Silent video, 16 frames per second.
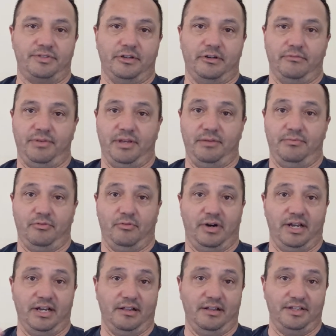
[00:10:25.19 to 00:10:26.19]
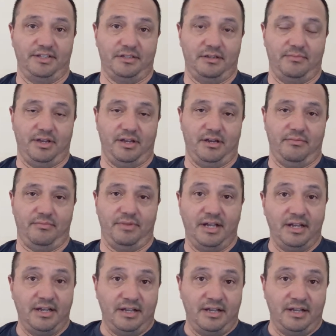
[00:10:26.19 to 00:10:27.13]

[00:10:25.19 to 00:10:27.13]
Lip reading: So if people want to listen to me on,